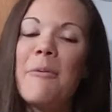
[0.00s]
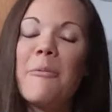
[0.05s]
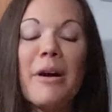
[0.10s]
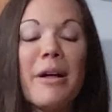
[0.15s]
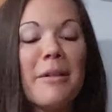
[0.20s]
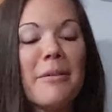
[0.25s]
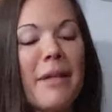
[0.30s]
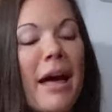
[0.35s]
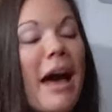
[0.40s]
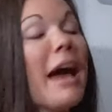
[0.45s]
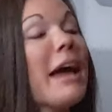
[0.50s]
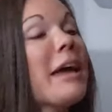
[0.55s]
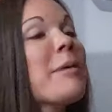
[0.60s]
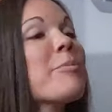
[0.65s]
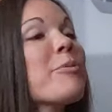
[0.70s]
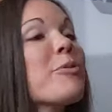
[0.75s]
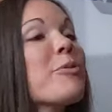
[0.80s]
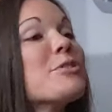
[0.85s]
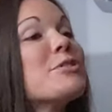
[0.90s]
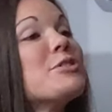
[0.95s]
Well, I
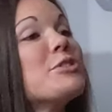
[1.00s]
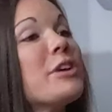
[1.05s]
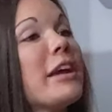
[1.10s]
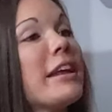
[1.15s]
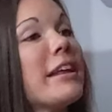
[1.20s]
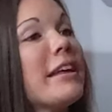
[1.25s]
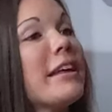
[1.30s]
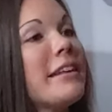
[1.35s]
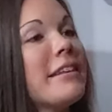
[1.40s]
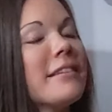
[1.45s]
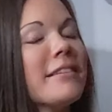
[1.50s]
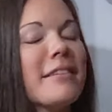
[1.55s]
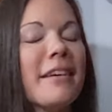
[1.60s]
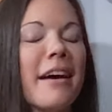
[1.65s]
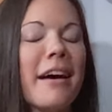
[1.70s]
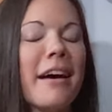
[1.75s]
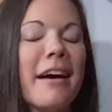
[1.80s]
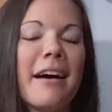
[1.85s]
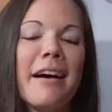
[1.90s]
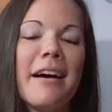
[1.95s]
appreciate it.
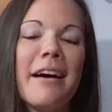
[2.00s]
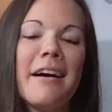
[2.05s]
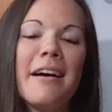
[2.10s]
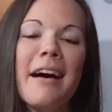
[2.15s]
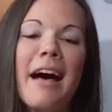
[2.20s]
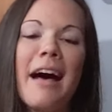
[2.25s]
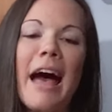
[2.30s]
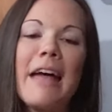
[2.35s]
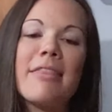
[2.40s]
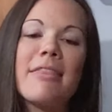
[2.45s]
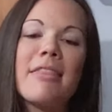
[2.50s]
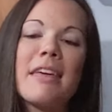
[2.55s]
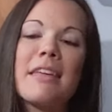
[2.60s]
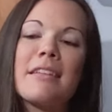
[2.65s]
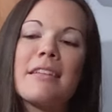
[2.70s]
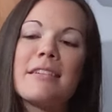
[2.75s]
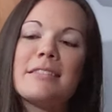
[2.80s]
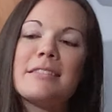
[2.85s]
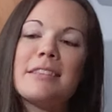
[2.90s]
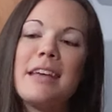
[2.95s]
I
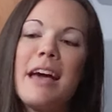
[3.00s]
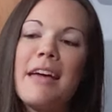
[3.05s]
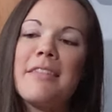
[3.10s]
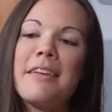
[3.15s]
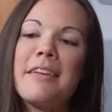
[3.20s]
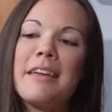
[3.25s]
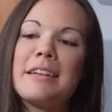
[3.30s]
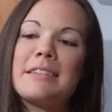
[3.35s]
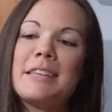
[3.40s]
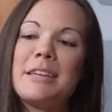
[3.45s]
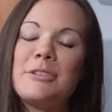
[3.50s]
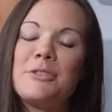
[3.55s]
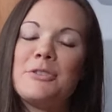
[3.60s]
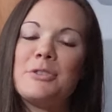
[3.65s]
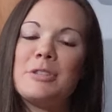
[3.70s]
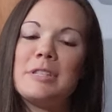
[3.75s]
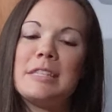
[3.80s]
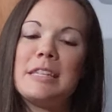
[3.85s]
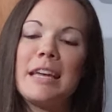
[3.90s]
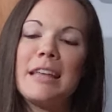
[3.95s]
think it's
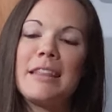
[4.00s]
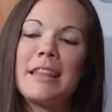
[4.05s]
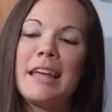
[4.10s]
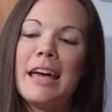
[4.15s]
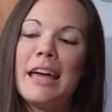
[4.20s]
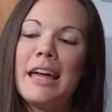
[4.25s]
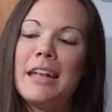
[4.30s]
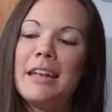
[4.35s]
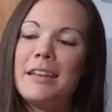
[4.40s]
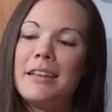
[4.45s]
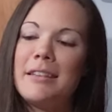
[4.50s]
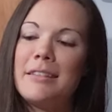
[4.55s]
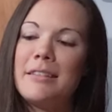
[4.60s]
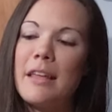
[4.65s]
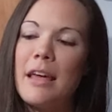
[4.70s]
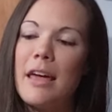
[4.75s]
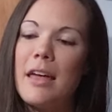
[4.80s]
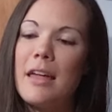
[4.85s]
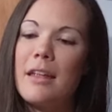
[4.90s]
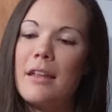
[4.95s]
interesting
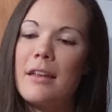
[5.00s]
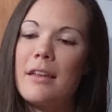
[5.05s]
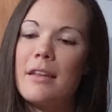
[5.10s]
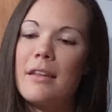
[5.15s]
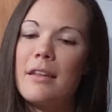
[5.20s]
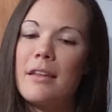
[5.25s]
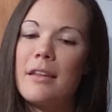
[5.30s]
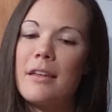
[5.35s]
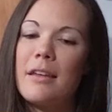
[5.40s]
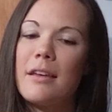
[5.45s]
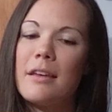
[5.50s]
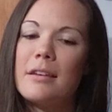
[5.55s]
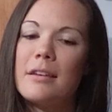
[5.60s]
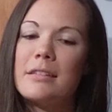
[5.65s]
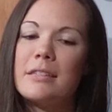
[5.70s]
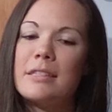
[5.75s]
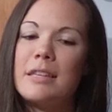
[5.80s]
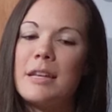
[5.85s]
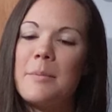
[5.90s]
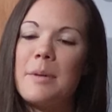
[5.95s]
that
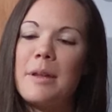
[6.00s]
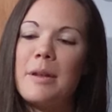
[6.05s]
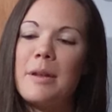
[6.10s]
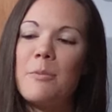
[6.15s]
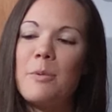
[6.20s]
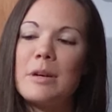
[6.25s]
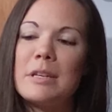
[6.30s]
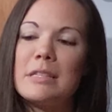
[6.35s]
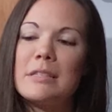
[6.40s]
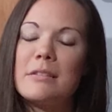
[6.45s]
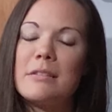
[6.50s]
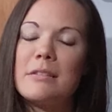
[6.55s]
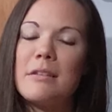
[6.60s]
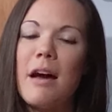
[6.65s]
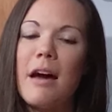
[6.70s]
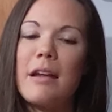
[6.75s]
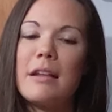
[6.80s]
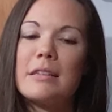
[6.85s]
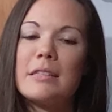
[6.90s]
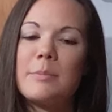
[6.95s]
cinnamon was
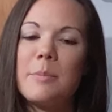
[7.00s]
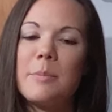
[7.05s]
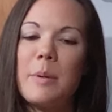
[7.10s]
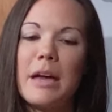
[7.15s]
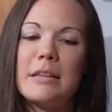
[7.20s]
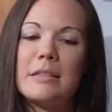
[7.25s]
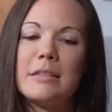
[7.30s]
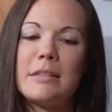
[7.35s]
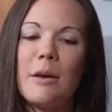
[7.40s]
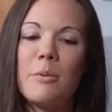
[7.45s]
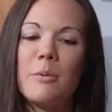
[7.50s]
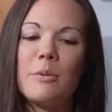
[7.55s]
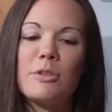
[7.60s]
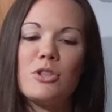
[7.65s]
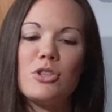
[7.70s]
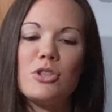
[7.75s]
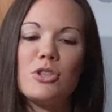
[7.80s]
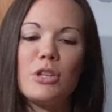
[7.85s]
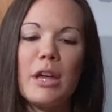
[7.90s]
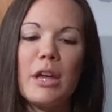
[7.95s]
not a spice that
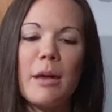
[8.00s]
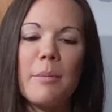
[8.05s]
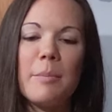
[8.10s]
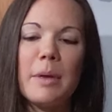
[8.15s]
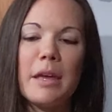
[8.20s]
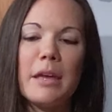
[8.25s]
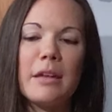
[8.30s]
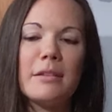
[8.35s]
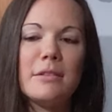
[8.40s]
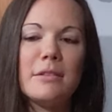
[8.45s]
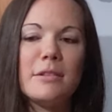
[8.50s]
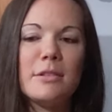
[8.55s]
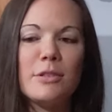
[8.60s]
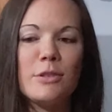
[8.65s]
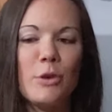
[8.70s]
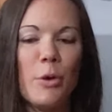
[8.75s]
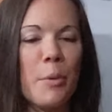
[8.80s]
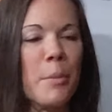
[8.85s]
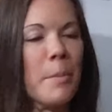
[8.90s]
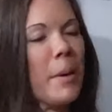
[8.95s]
was championed
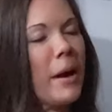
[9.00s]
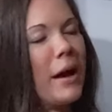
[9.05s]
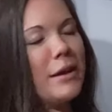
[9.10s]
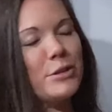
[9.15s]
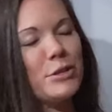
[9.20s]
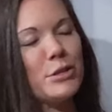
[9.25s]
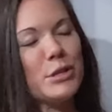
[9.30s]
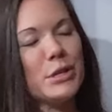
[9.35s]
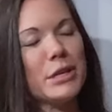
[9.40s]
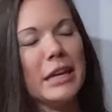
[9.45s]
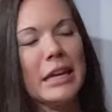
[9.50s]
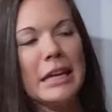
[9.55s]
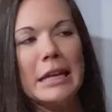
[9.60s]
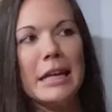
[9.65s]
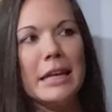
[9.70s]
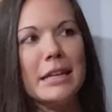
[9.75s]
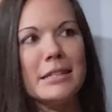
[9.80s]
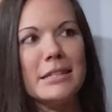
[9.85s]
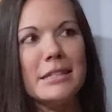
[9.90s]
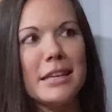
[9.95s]
so much
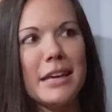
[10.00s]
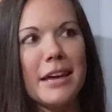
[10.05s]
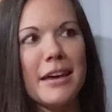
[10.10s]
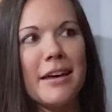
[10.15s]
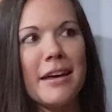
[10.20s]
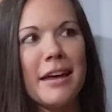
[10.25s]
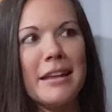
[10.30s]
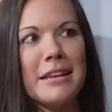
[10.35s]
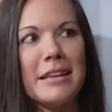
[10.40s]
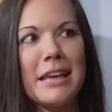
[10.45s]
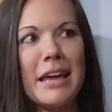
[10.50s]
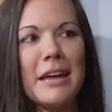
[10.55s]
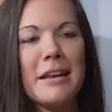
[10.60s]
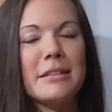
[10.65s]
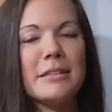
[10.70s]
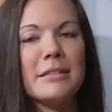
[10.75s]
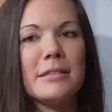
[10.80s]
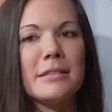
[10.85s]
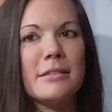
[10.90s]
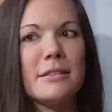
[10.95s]
in India, and yet
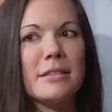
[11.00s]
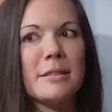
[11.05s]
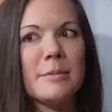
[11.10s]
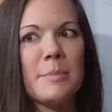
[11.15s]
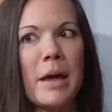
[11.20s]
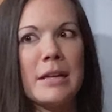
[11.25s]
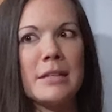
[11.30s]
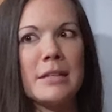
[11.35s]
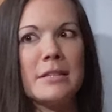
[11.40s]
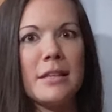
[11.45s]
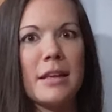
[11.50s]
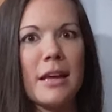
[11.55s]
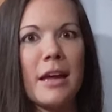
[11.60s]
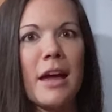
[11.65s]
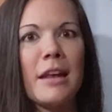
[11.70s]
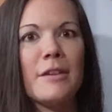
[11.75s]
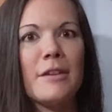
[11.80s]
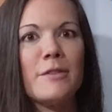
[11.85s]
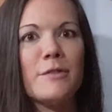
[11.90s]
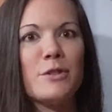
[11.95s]
it's the spice that
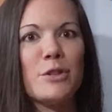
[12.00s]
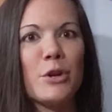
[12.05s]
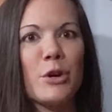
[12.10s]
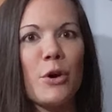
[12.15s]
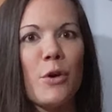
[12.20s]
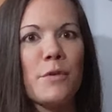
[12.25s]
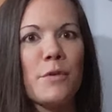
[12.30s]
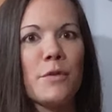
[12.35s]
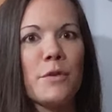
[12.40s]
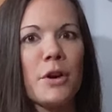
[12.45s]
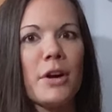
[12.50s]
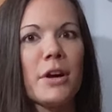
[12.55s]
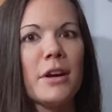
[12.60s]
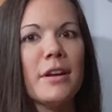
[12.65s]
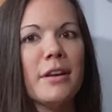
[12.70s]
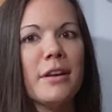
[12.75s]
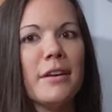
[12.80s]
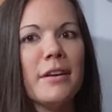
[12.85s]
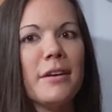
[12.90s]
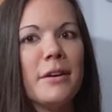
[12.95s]
kind of took over
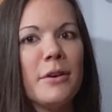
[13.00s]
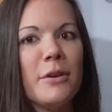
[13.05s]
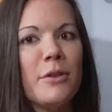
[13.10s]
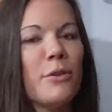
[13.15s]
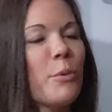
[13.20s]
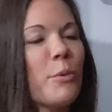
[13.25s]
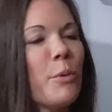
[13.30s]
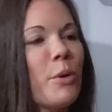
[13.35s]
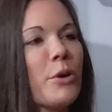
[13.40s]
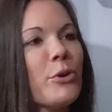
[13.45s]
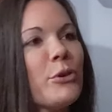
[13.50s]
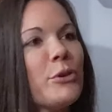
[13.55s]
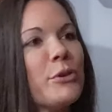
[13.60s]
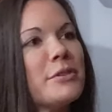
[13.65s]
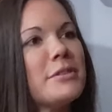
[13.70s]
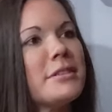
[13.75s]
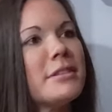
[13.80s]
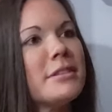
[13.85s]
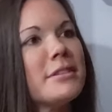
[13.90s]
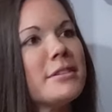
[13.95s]
the
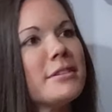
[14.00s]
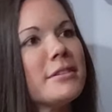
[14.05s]
world.